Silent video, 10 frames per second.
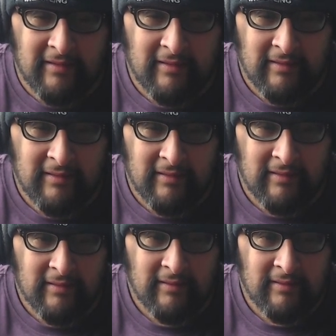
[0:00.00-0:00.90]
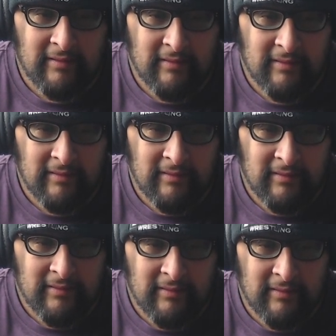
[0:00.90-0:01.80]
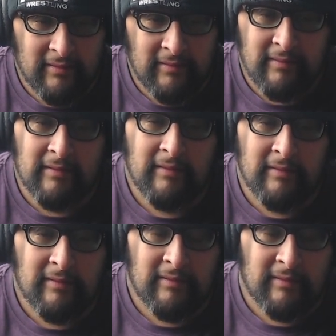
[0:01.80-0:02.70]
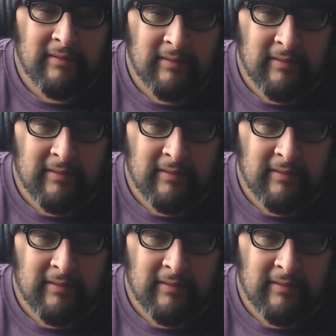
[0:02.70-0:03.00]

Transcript: No one is speaking in this clip.